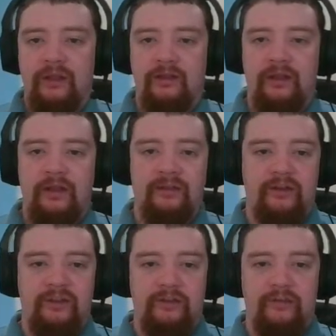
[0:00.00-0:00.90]
knight
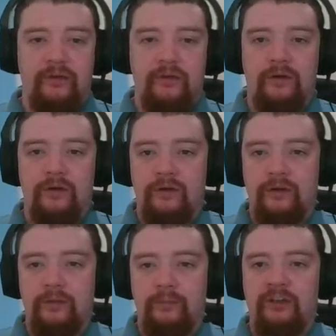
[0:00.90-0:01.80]
takes d4,
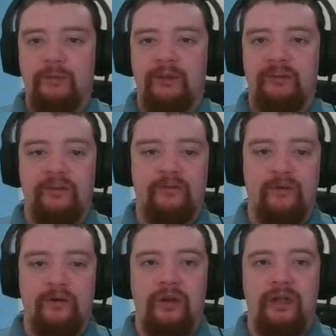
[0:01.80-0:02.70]
bishop takes
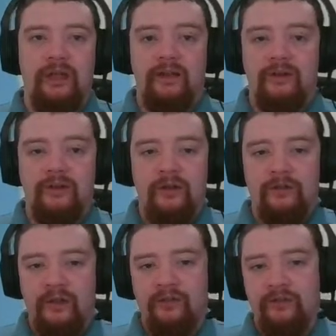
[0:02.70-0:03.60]
d4. Note
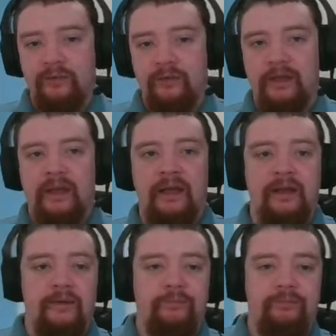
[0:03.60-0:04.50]
that
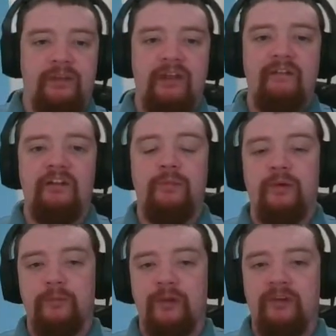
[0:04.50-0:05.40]
Tarrasch
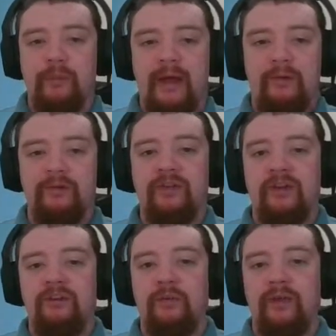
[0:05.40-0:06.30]
brought the bishop out
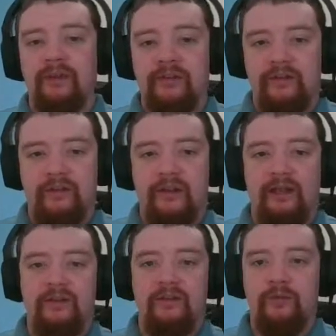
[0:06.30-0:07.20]
so we can
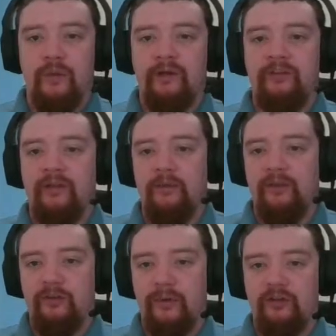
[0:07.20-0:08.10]
get as quick
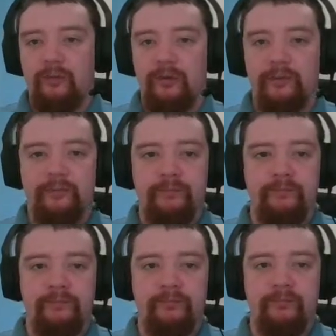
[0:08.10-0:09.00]
development as possible.
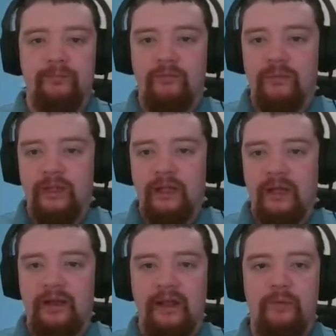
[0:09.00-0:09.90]

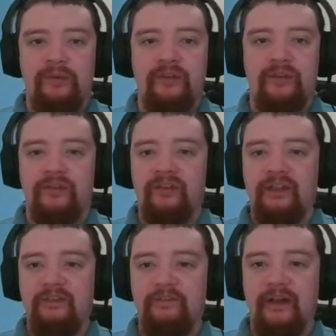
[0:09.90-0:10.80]
And now we see
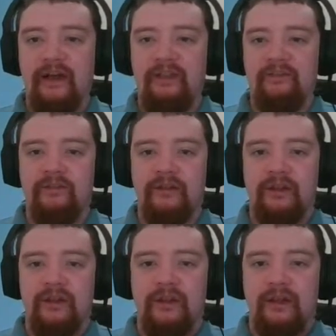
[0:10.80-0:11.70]
c5,
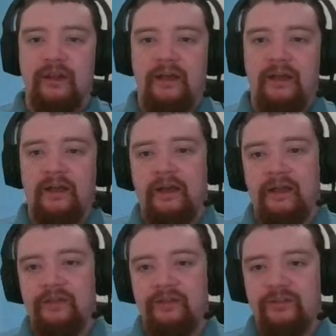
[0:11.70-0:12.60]

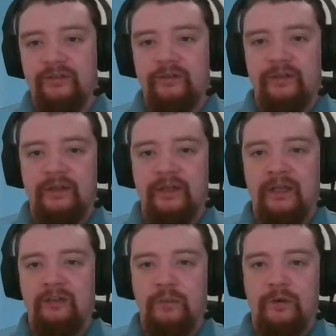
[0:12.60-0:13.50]
and
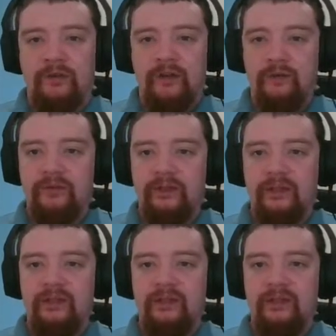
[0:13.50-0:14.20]
it's worth noting